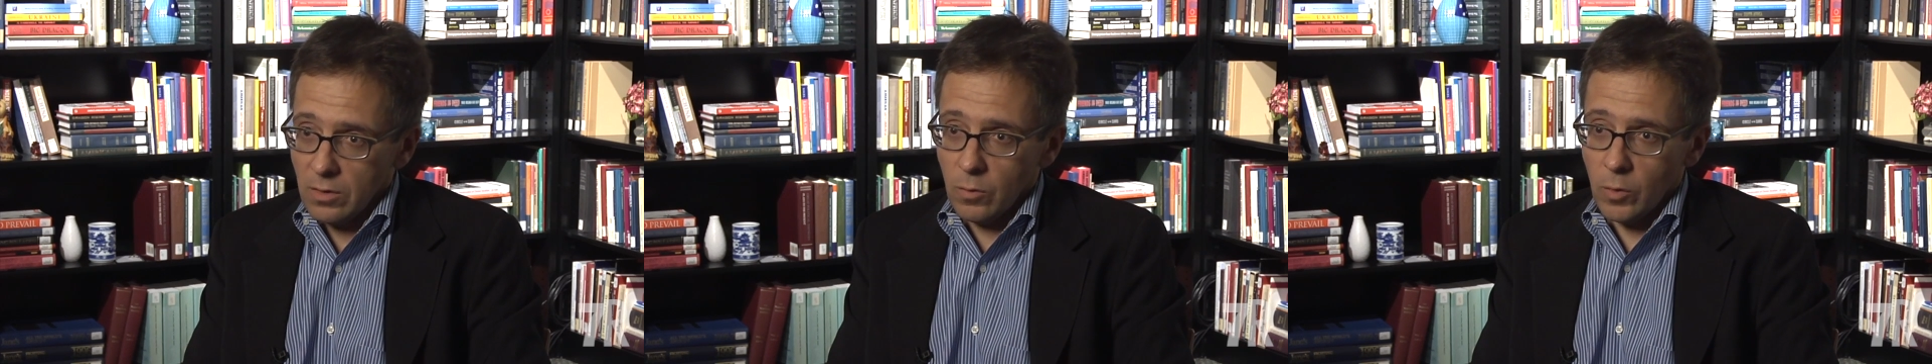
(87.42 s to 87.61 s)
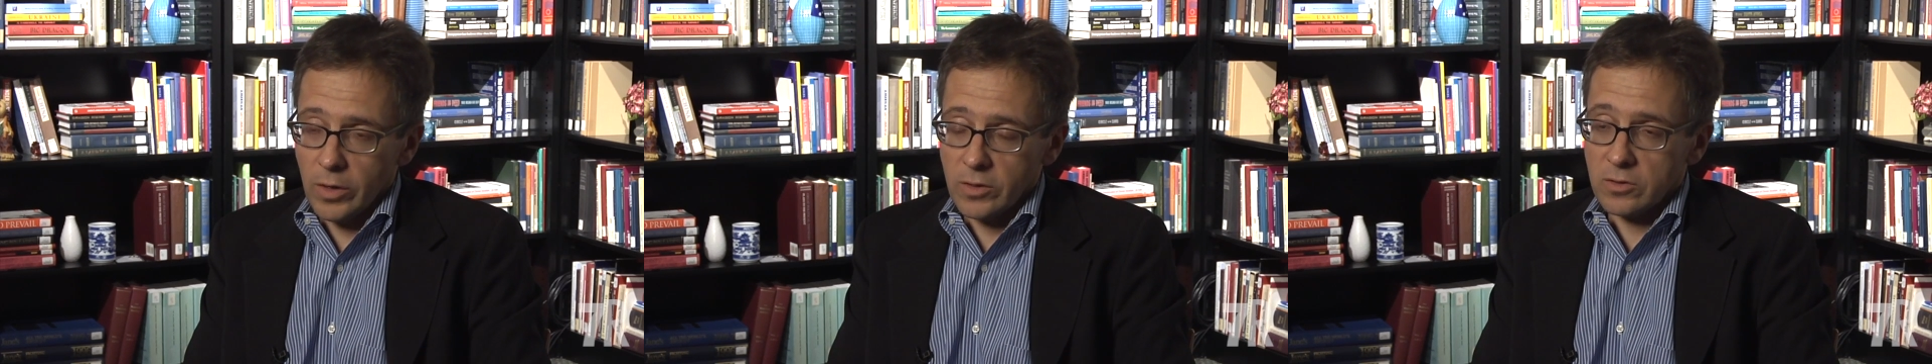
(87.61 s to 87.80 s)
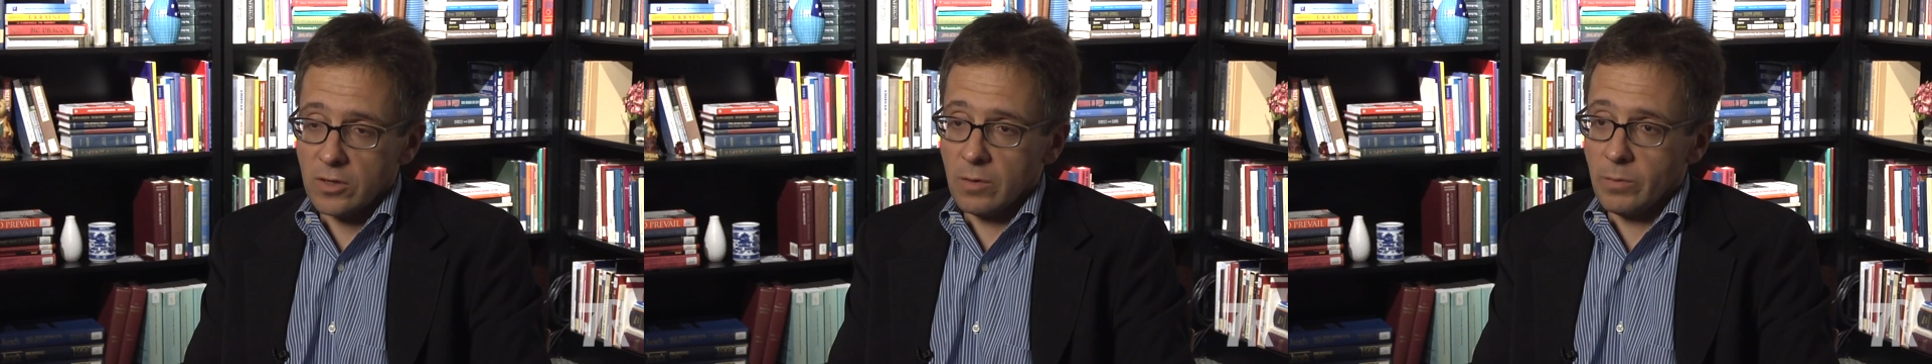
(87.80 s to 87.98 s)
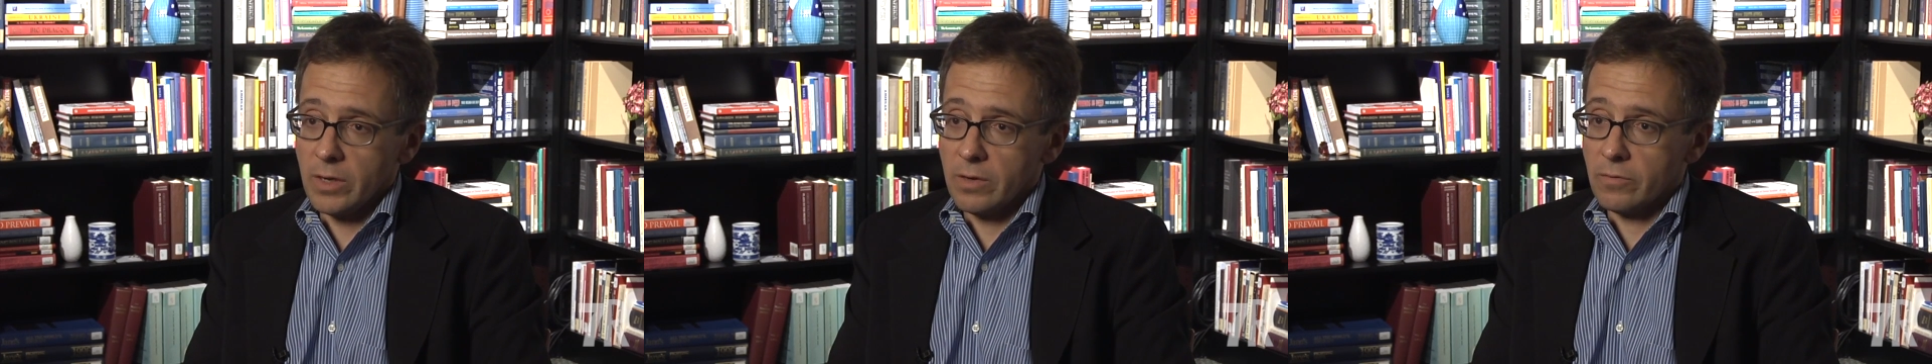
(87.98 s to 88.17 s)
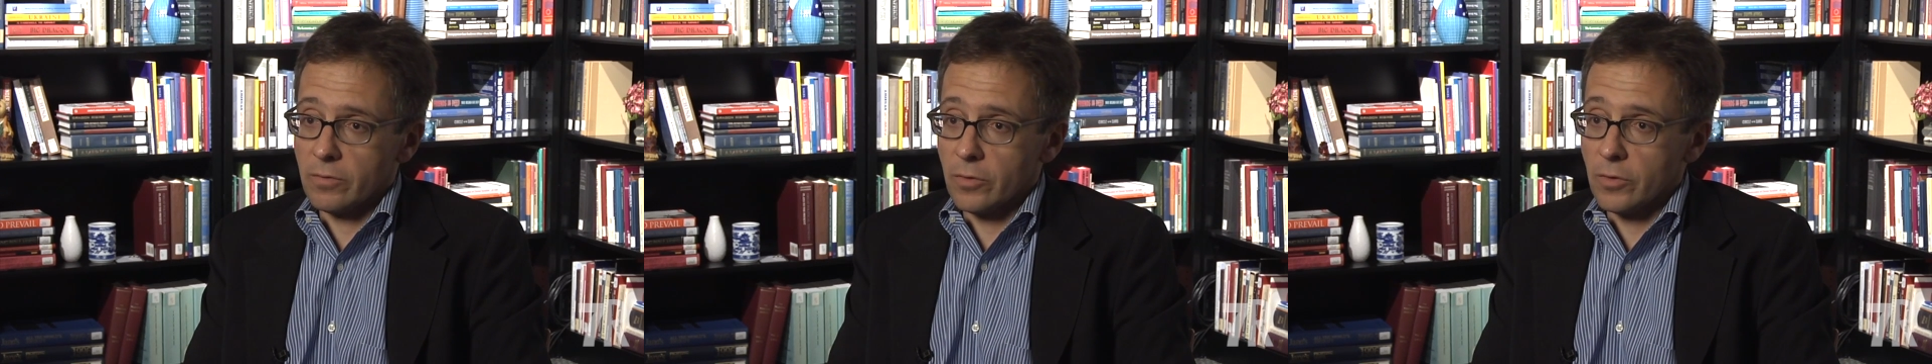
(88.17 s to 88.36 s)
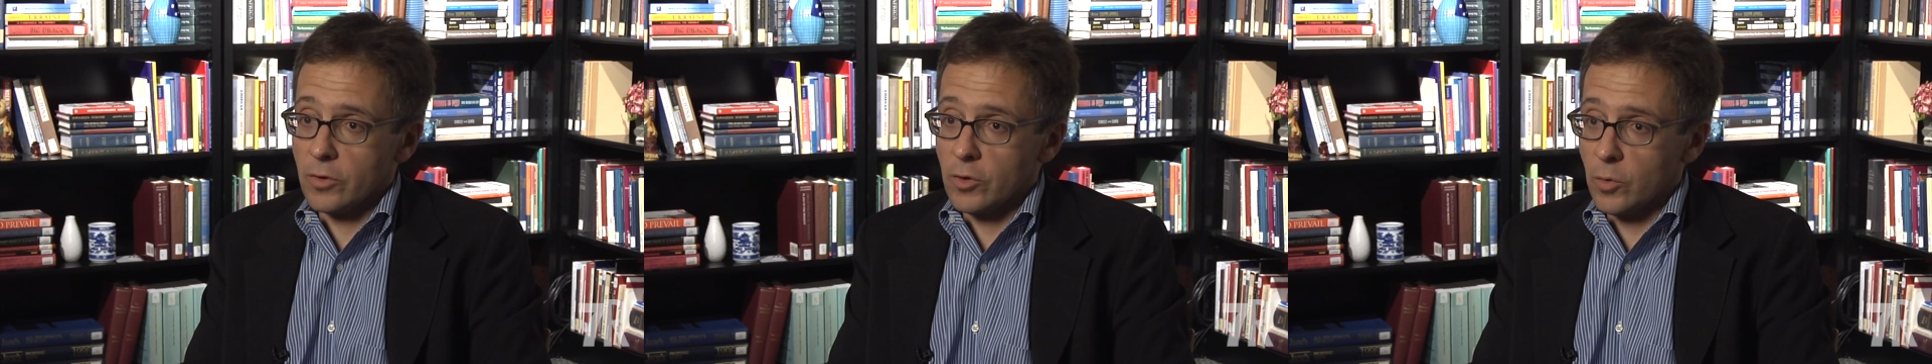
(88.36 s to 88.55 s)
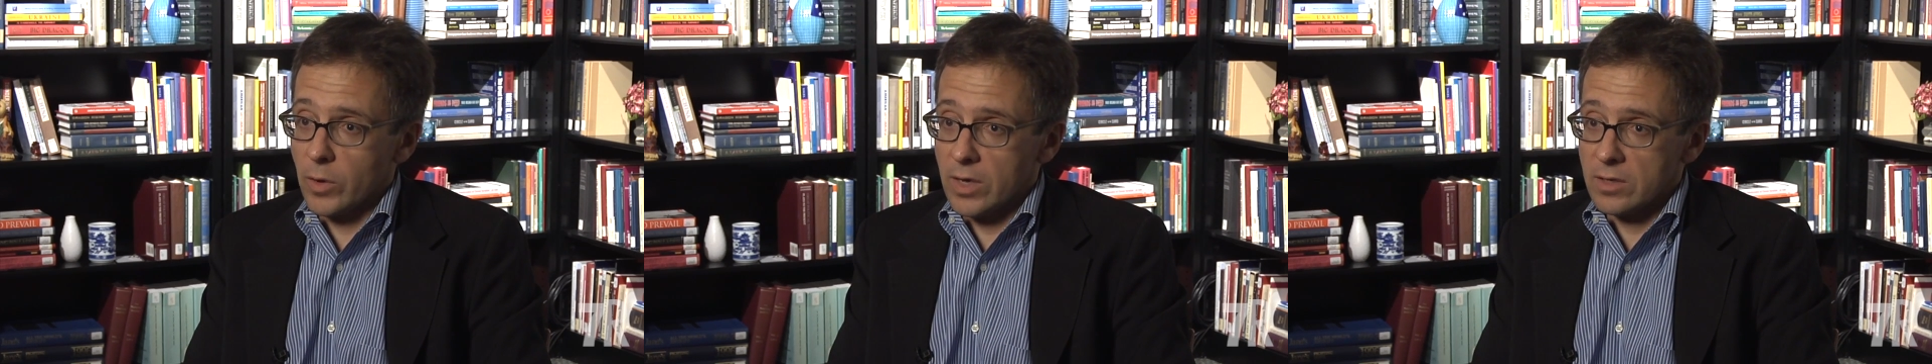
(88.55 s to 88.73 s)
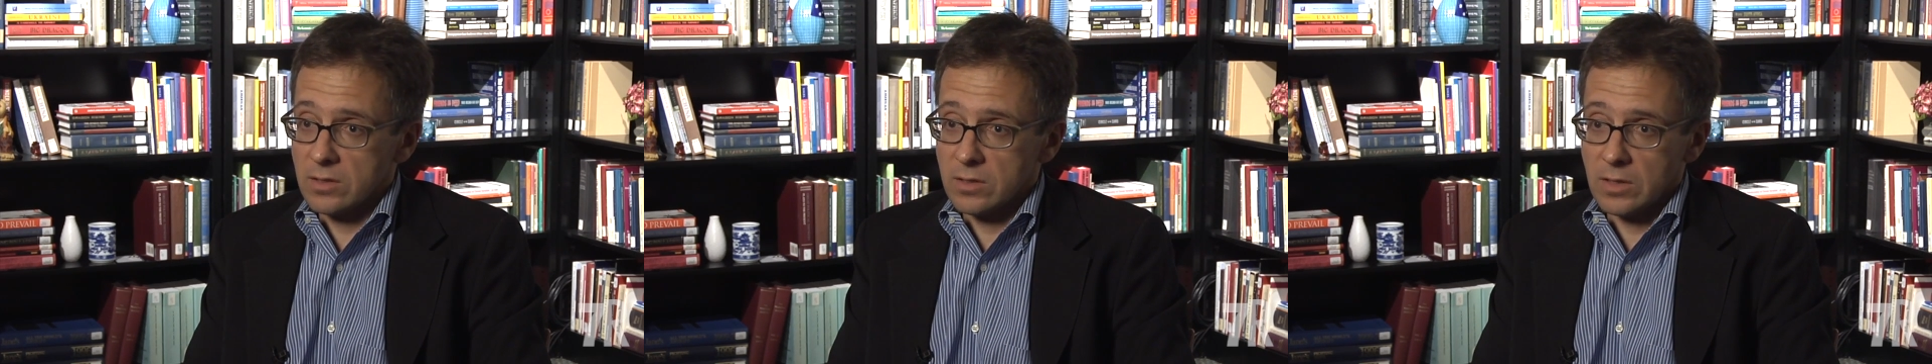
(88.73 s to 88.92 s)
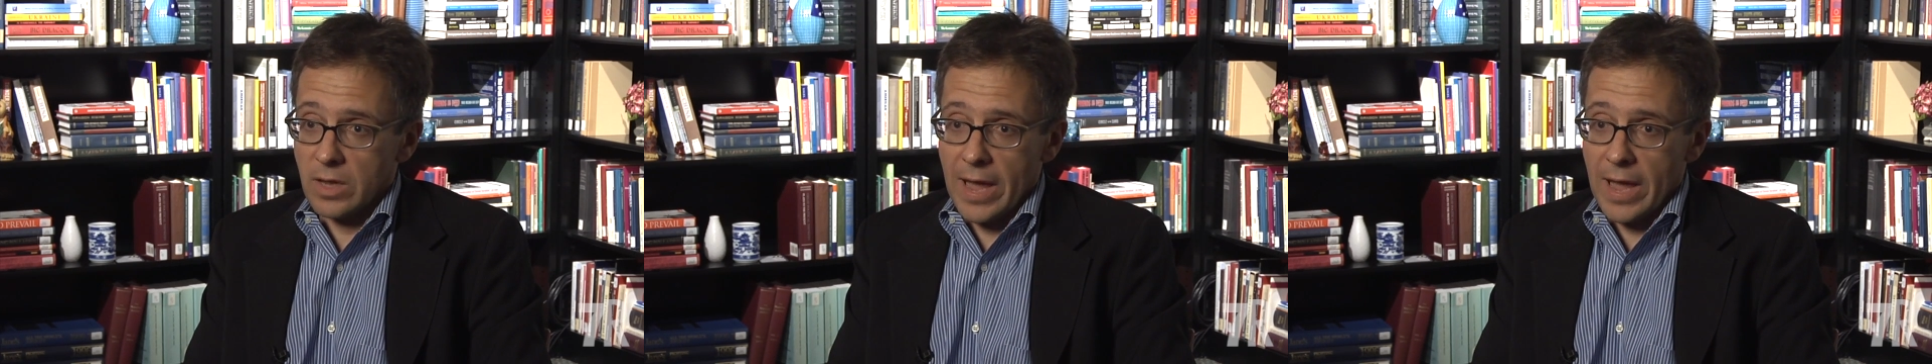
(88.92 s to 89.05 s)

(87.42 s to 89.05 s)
what it's going to mean for the U.S.